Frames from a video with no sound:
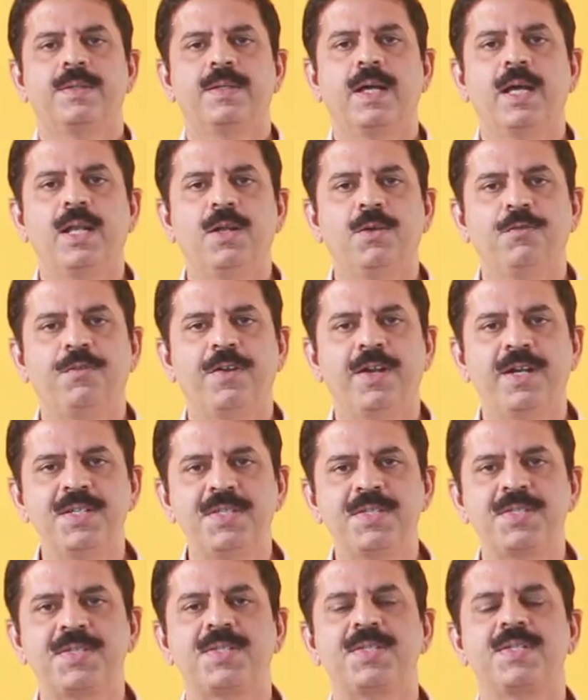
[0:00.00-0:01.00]
Hello
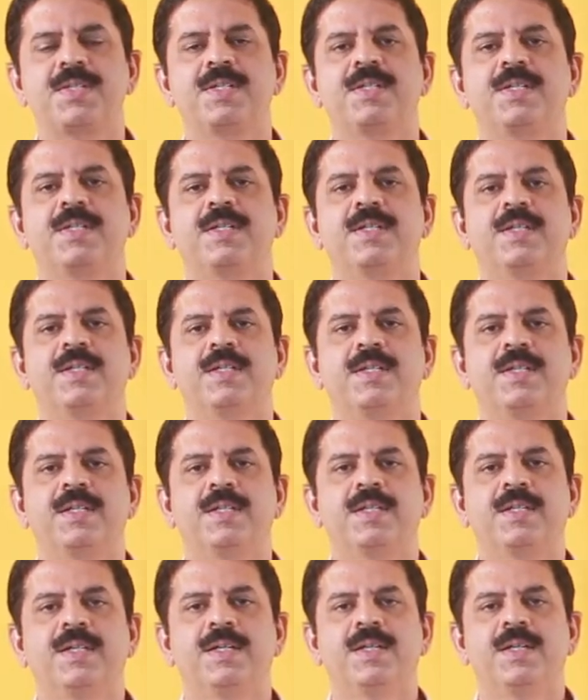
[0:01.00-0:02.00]
friends,
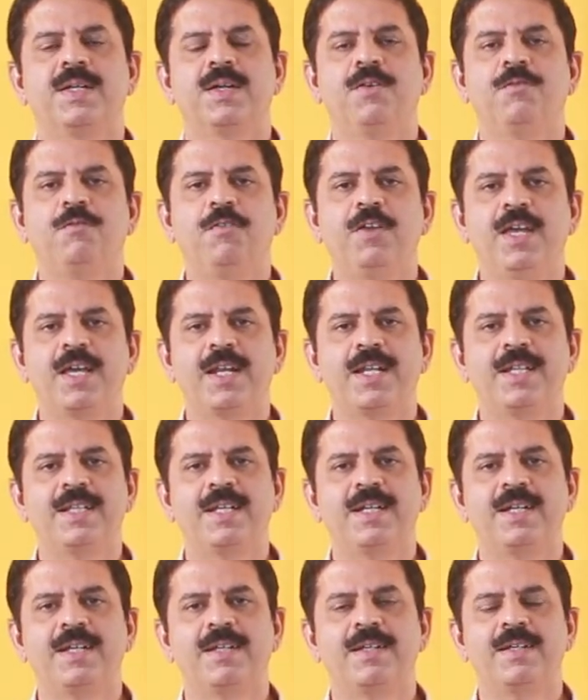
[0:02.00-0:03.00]
uh, we are in
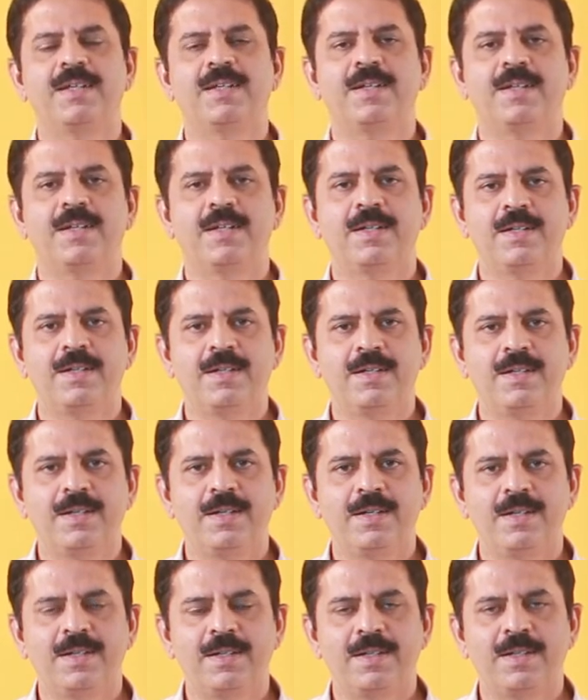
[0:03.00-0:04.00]
the
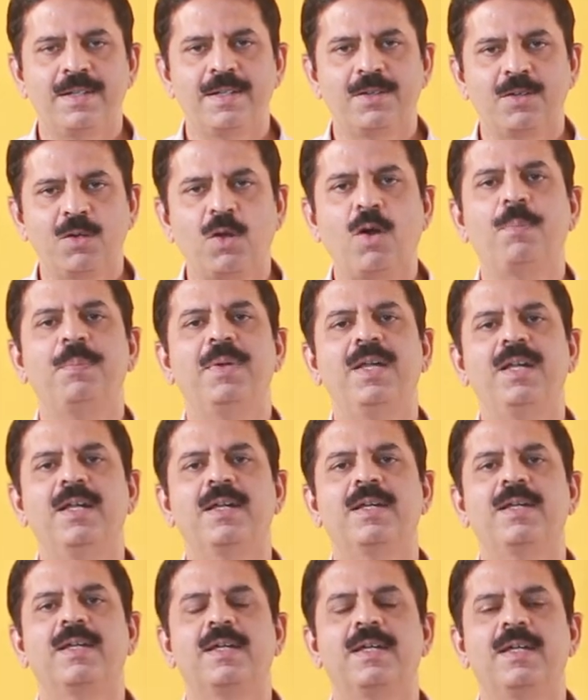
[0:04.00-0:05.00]
topic
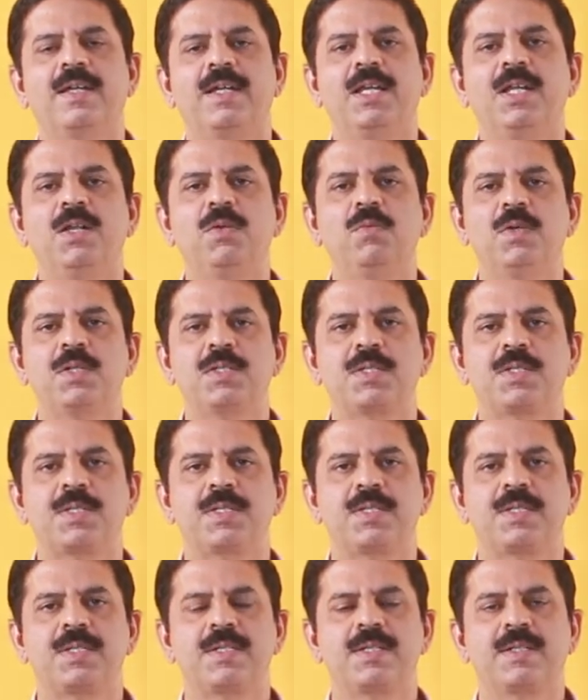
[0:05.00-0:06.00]

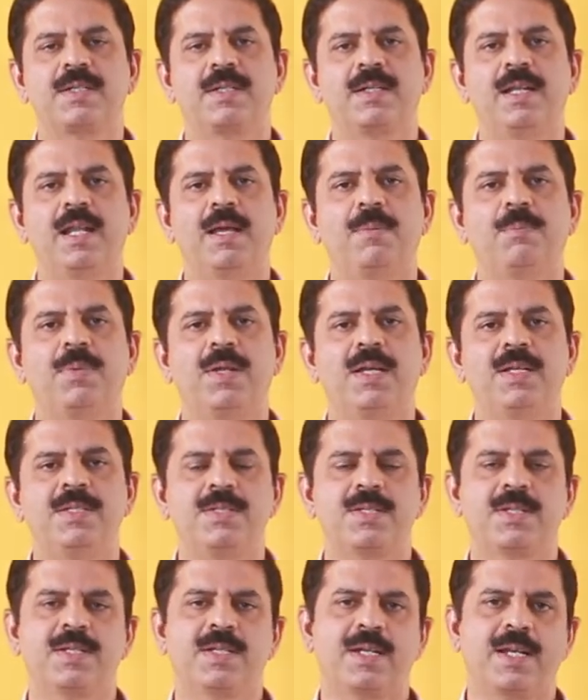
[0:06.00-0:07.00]
inverse
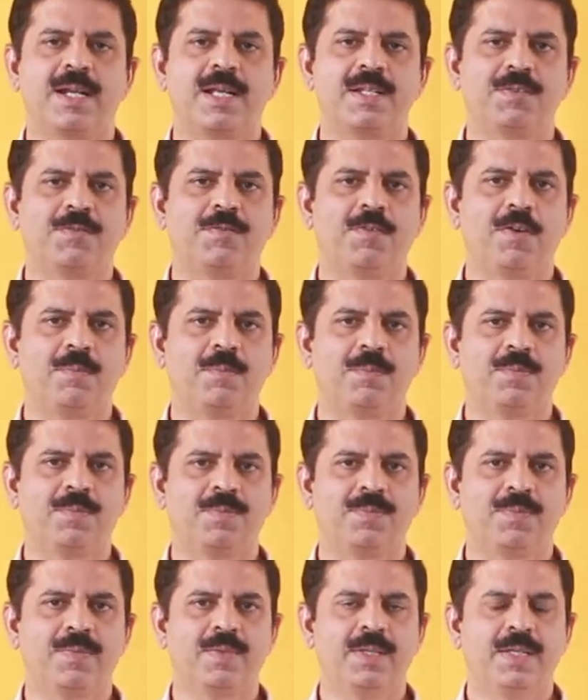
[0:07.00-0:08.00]
Laplace transform.
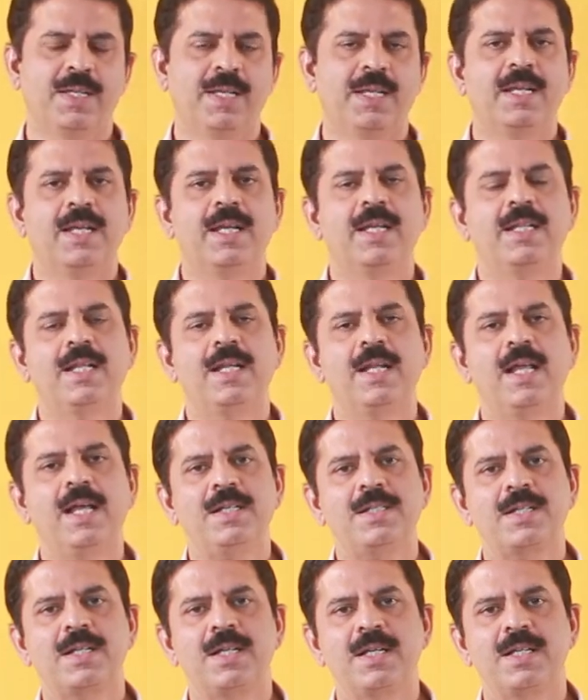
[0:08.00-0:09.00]
In the
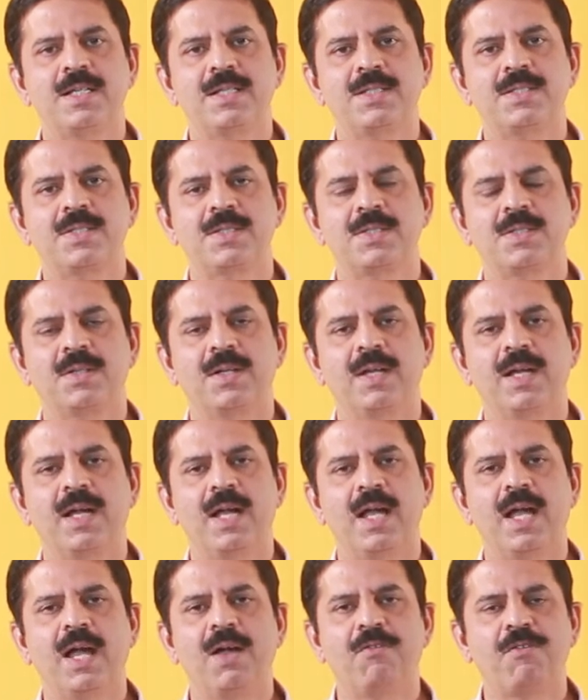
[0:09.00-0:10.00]
last class,
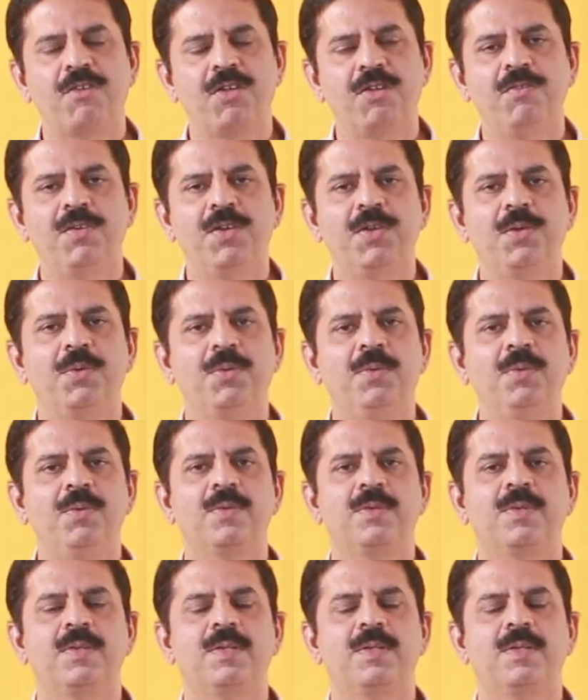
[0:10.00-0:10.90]
I have given you